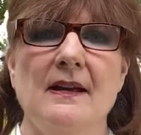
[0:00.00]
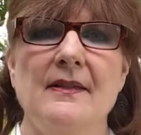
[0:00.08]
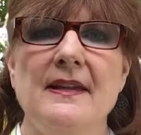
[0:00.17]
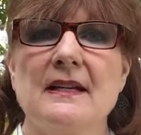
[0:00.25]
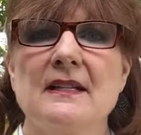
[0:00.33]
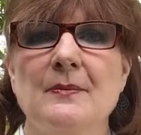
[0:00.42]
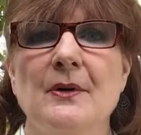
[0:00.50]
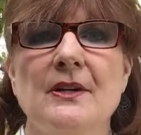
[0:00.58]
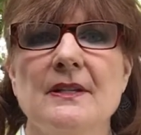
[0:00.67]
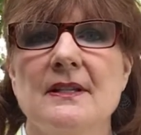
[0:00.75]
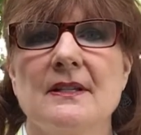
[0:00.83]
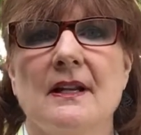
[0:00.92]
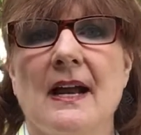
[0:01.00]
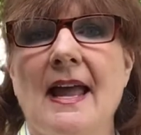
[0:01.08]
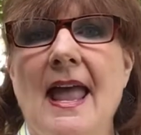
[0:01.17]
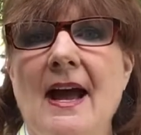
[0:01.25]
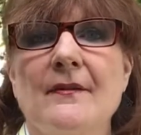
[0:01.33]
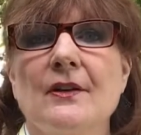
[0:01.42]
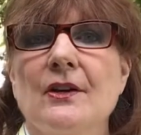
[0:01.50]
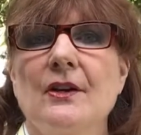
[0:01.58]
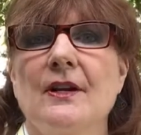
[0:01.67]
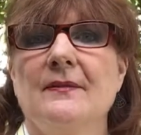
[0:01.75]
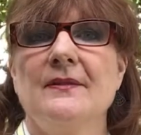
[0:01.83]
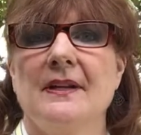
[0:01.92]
the experiences that I ever could have